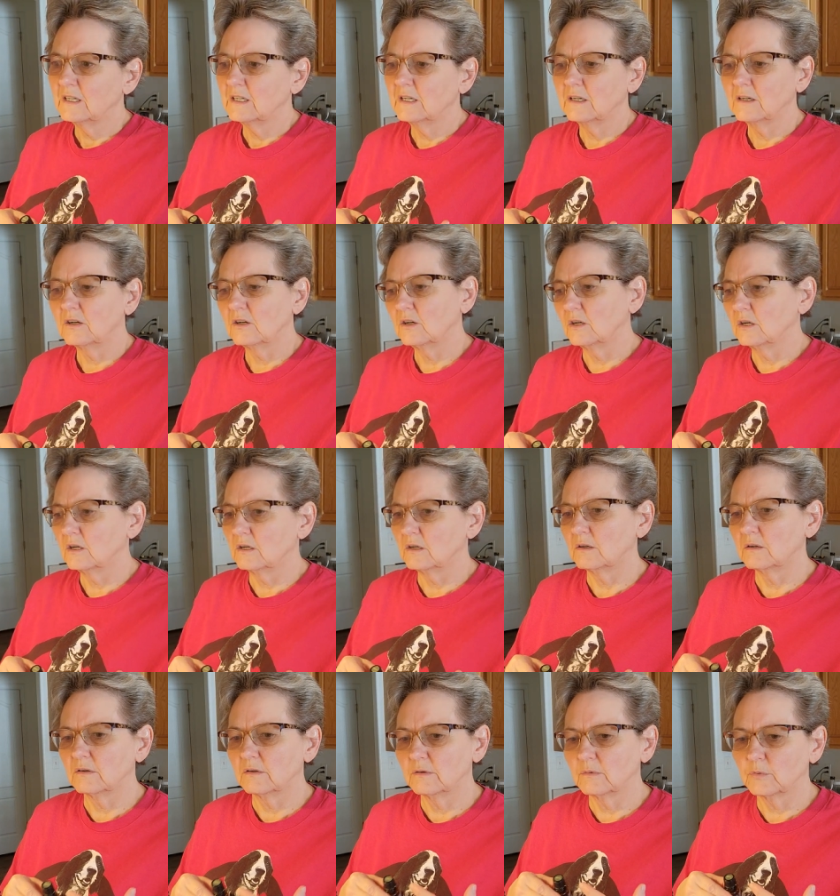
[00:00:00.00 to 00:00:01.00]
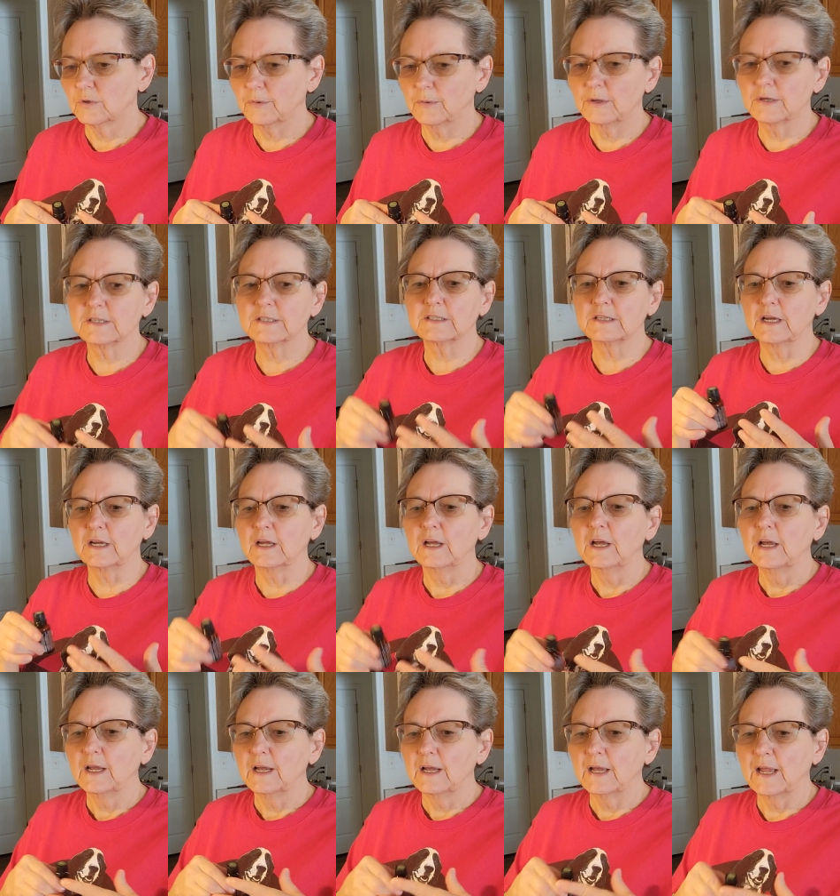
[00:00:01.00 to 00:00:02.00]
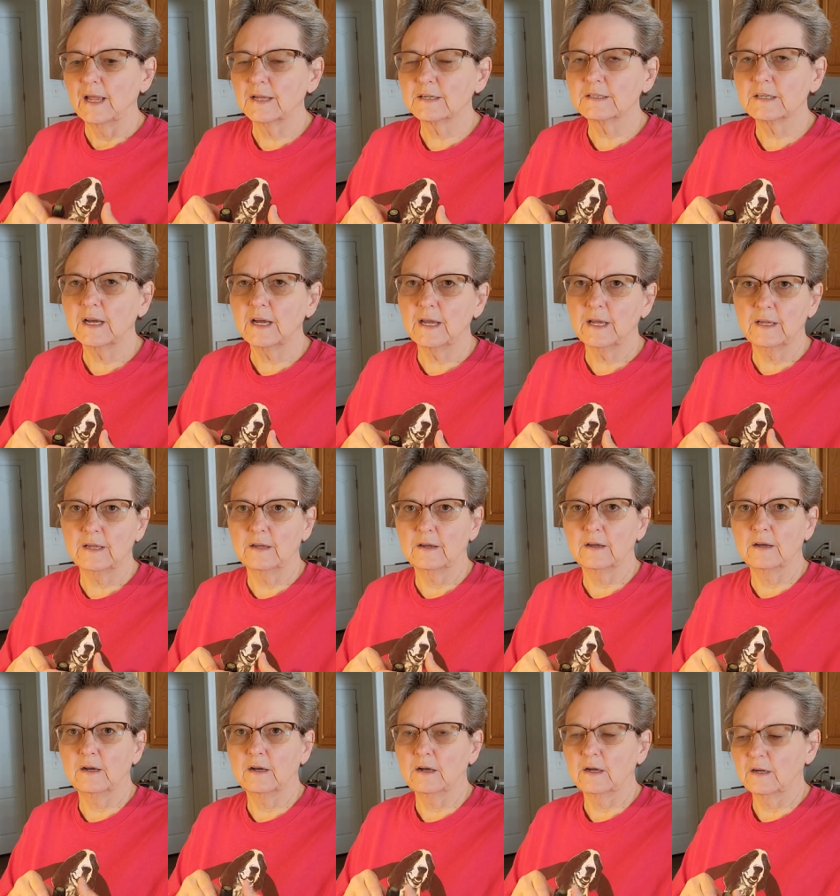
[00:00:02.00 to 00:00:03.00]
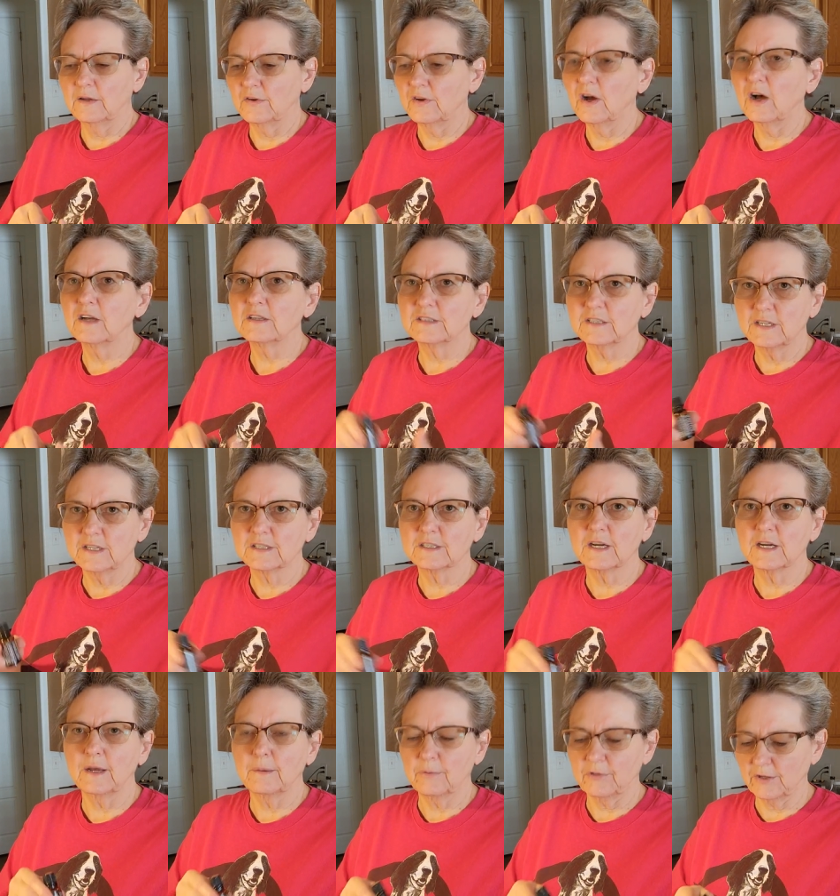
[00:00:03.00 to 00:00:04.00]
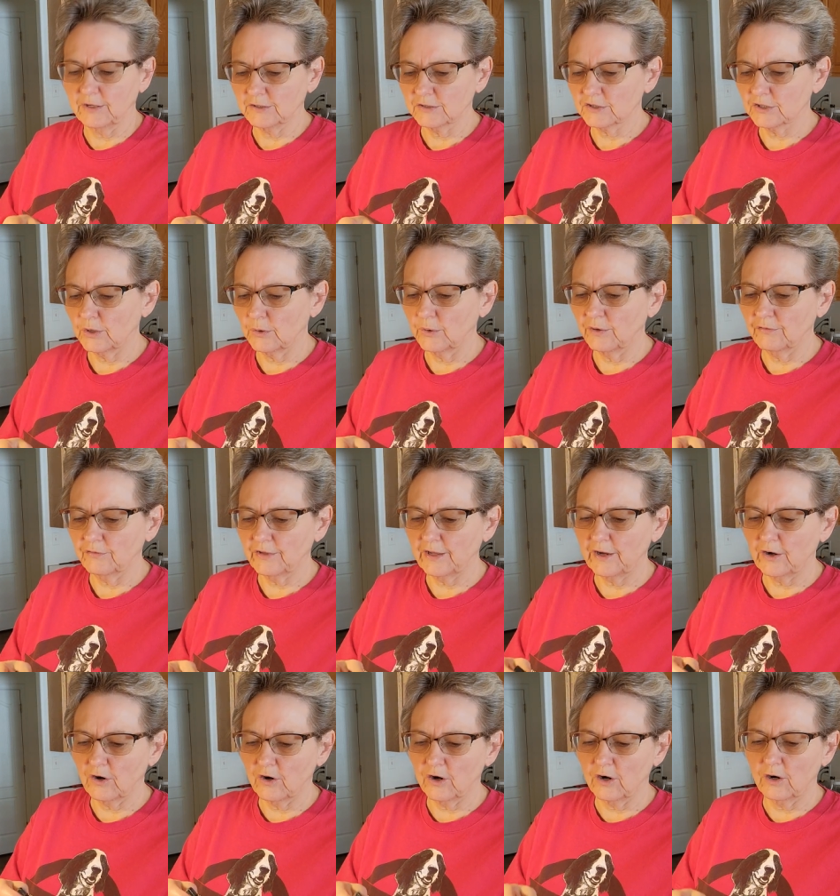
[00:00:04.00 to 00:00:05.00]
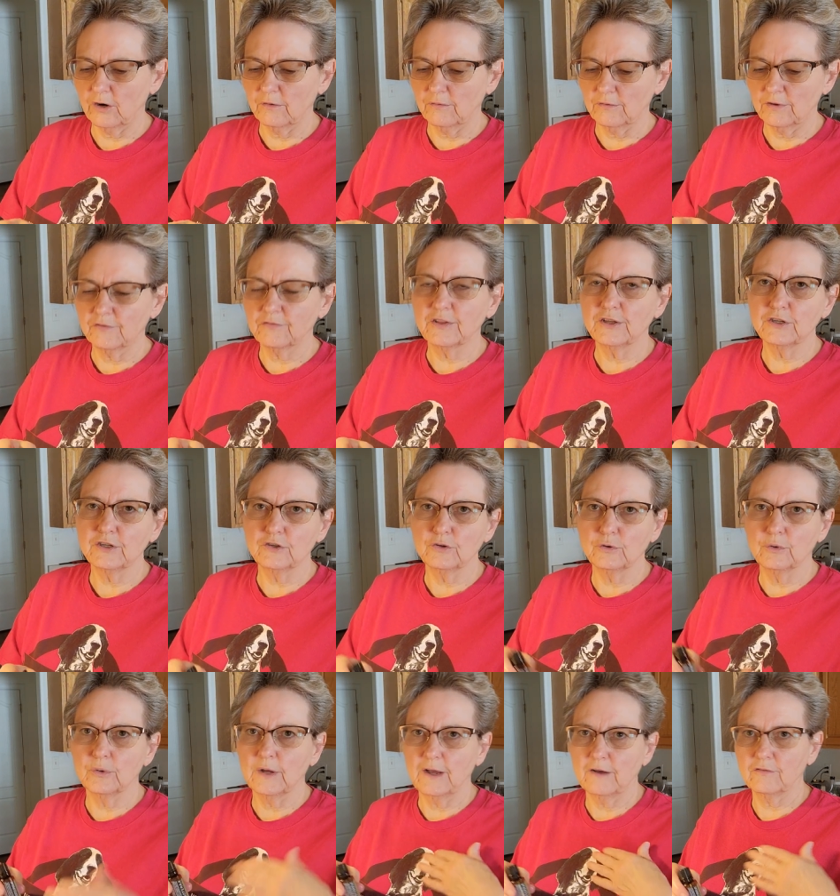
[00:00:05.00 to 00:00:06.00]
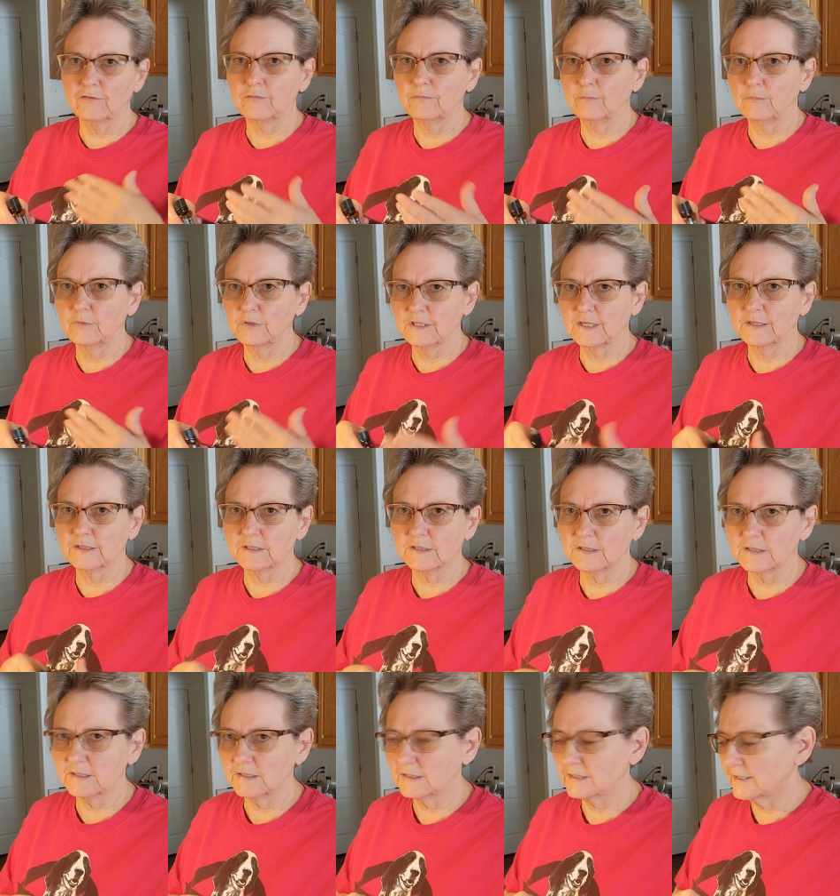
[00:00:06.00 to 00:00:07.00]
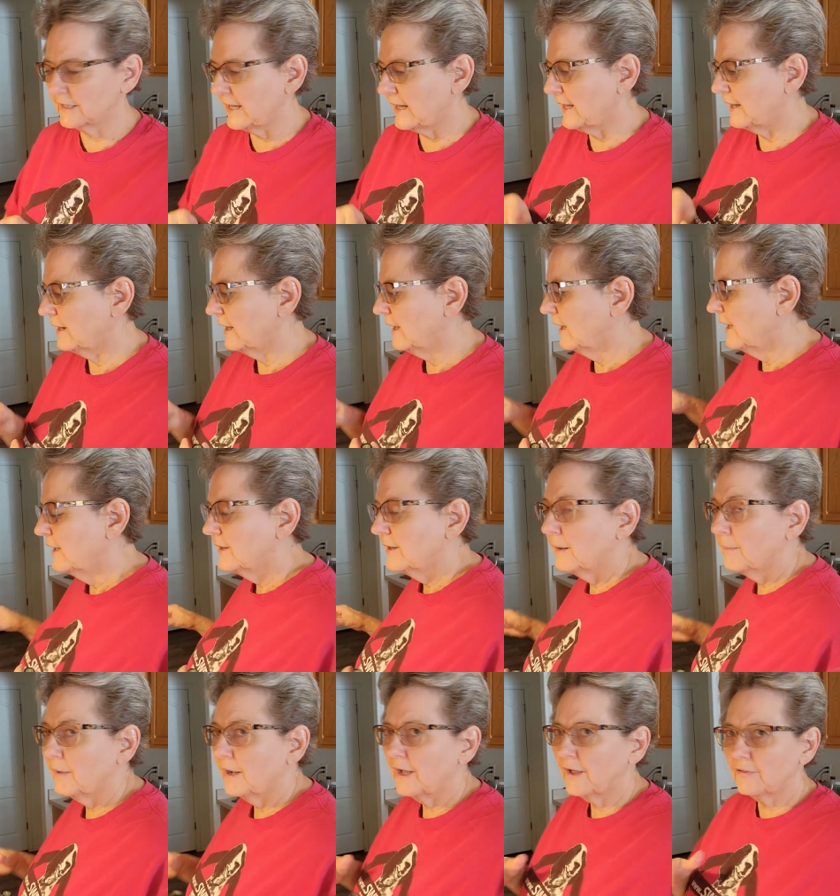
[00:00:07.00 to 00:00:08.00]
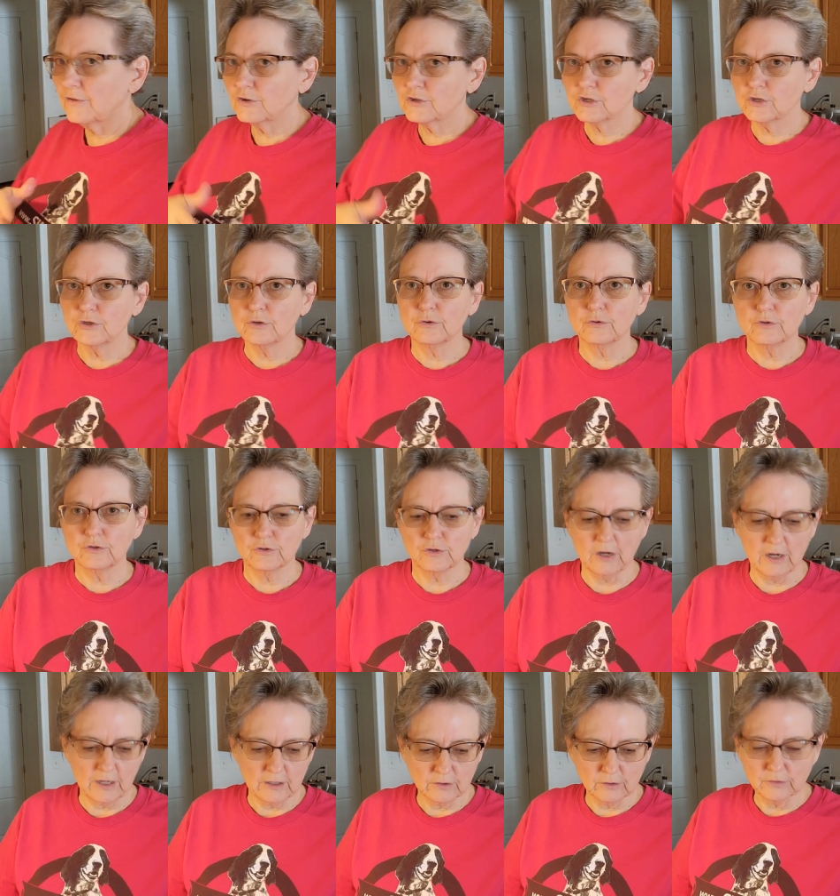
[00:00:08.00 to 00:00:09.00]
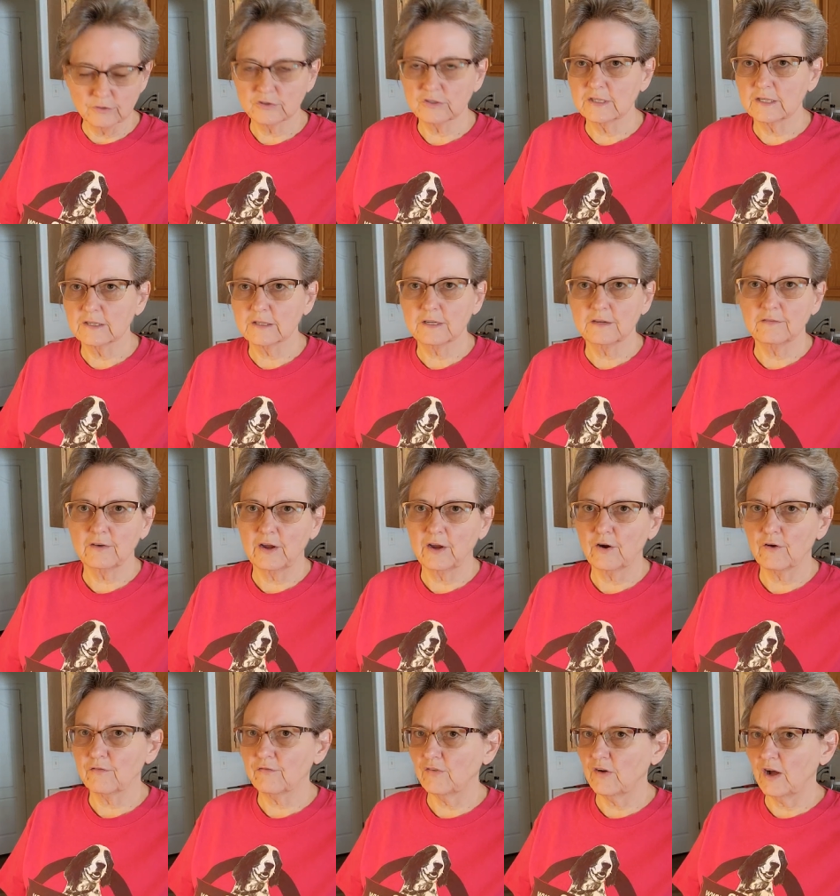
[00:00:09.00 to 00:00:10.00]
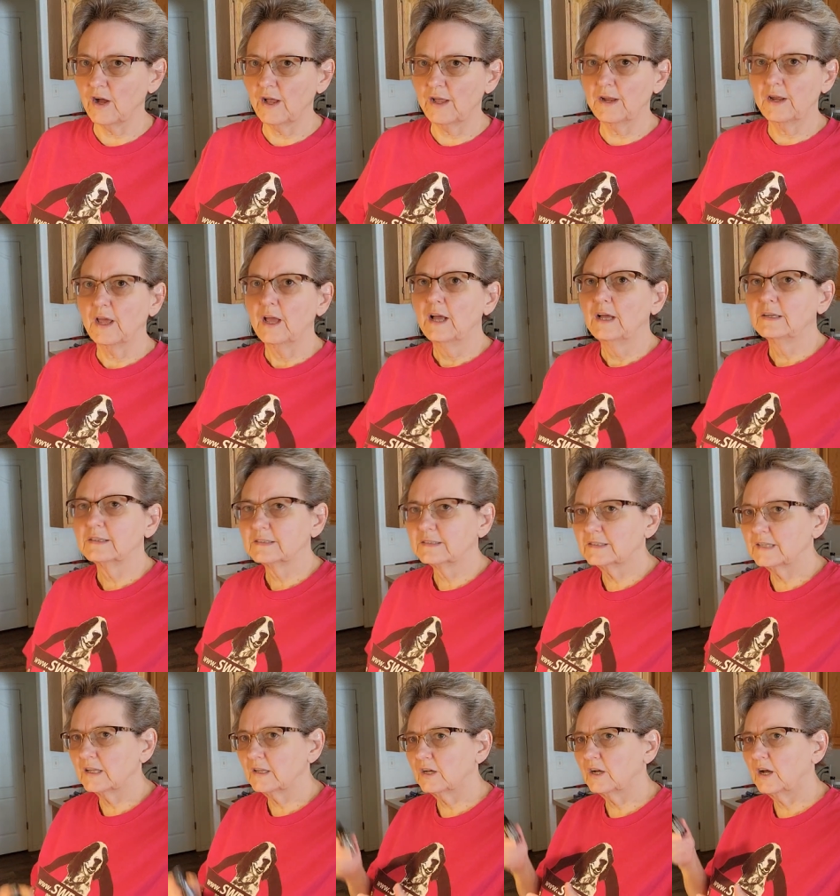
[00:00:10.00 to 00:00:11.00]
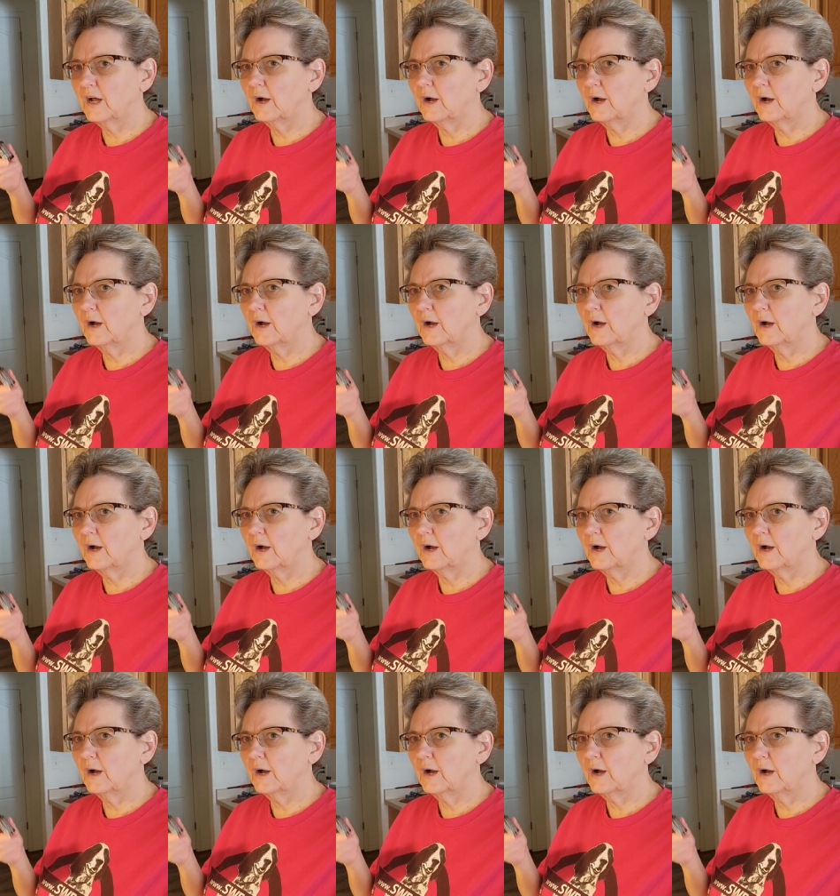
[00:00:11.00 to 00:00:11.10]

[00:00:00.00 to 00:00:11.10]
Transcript: uh, what am I going to say anti-nausea type things. So if they are if they do have tendencies to that. Now my other two do not. Lucy and Levi are fine. Zella,